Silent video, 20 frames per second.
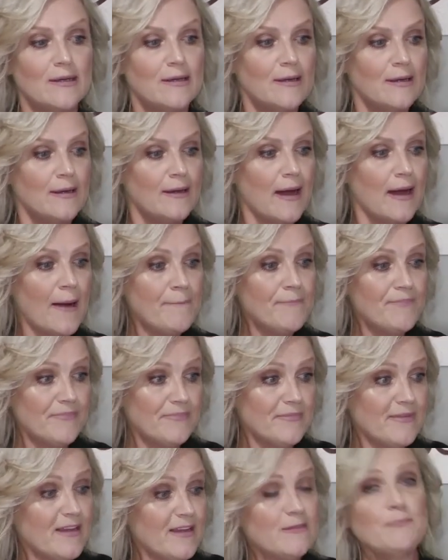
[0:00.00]

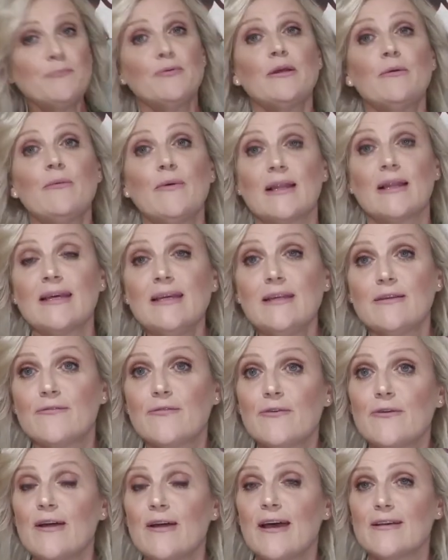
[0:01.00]
That's pretty well it
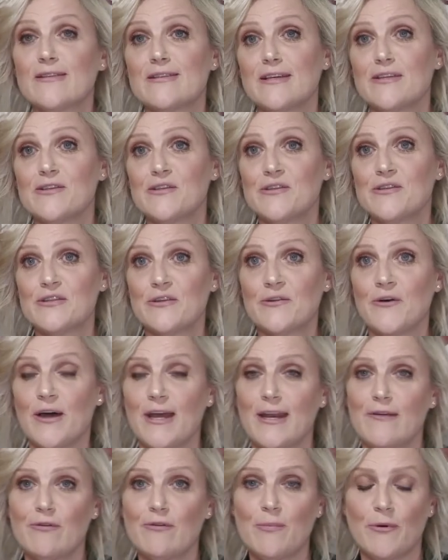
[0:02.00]
for our session tonight,
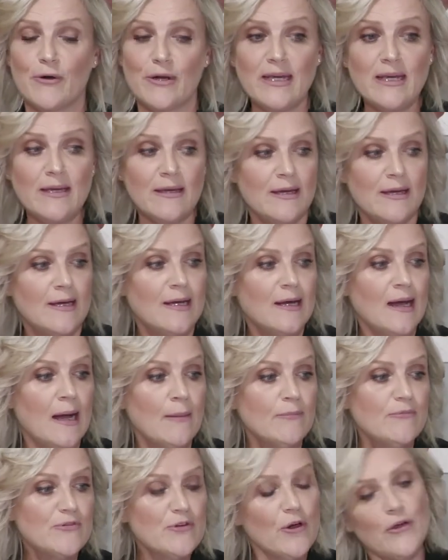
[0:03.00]
everybody.
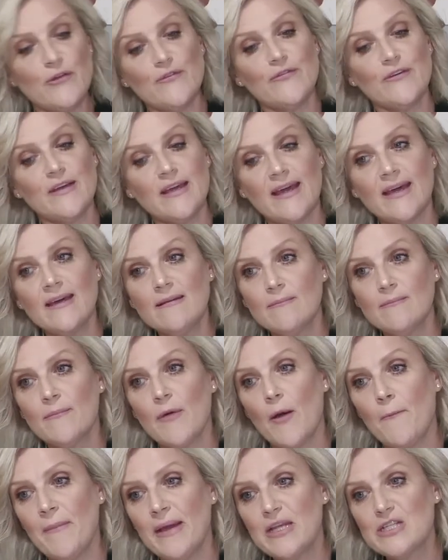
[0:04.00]
Don't forget,
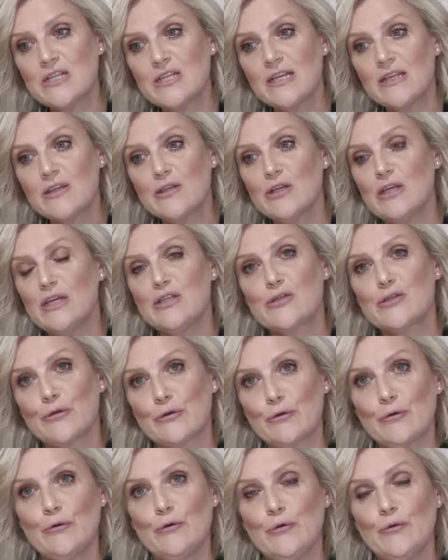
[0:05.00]
mentioning the
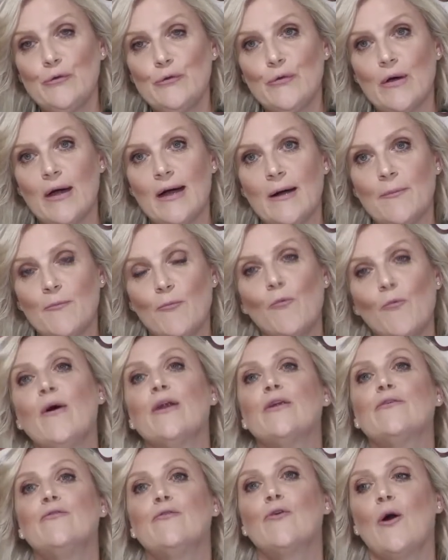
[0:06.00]
two
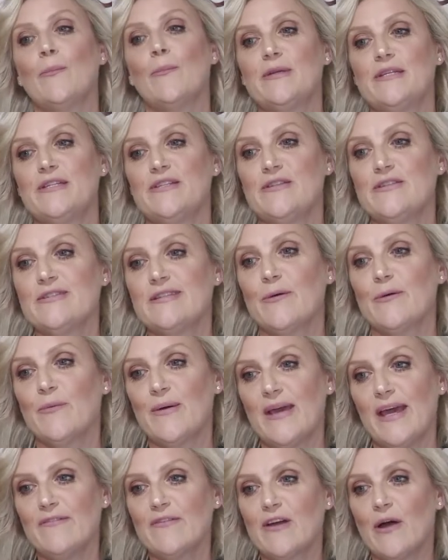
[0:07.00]
wonderful competitions that we
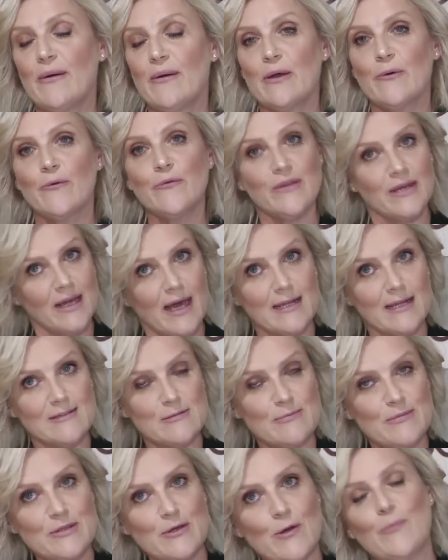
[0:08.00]
have going on, the
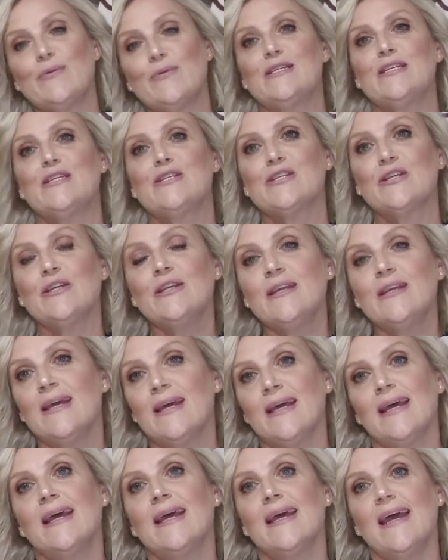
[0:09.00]
Coloursmith Competition,
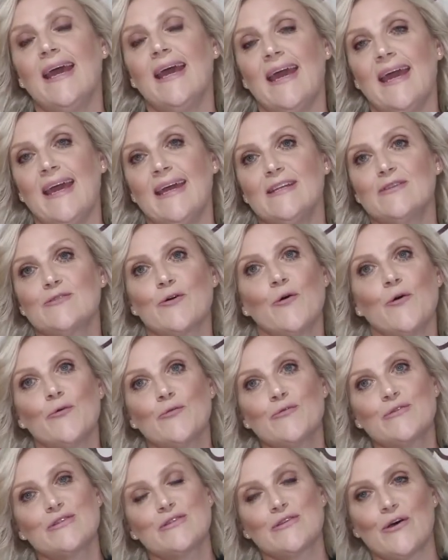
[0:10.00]
and
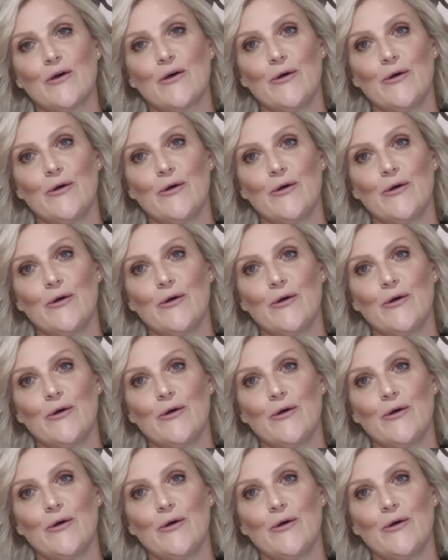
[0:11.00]
also,